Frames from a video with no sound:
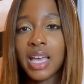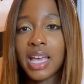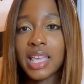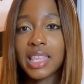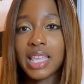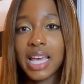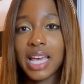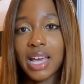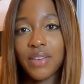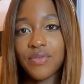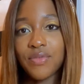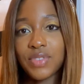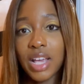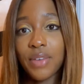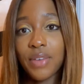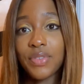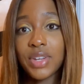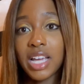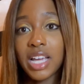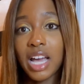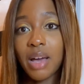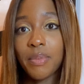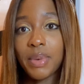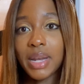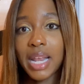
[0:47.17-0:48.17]
that have
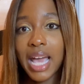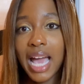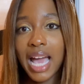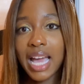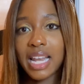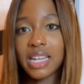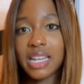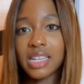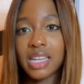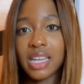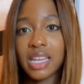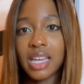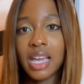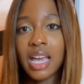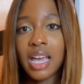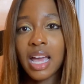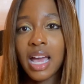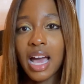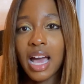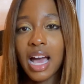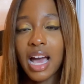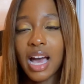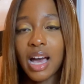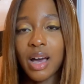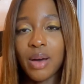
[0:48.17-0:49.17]
definitely come in handy
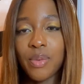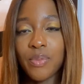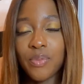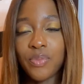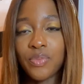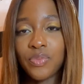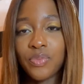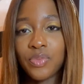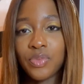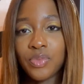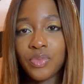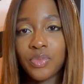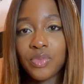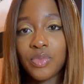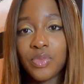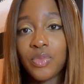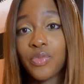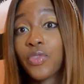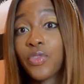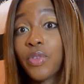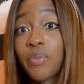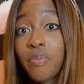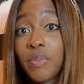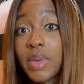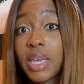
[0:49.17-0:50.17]

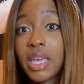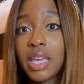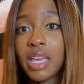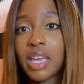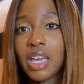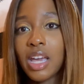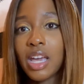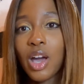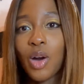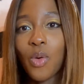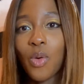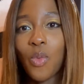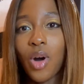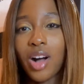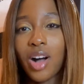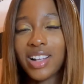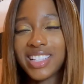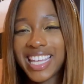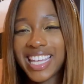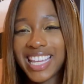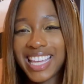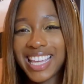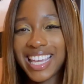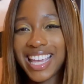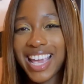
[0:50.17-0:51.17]
for me while
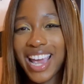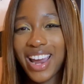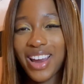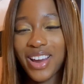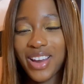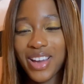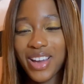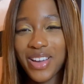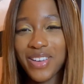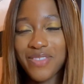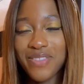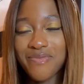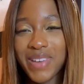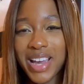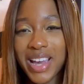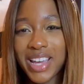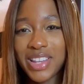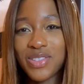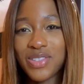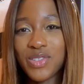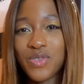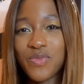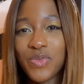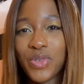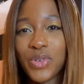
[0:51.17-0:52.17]
taking care of my
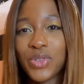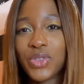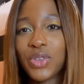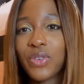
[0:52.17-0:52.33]
newborns.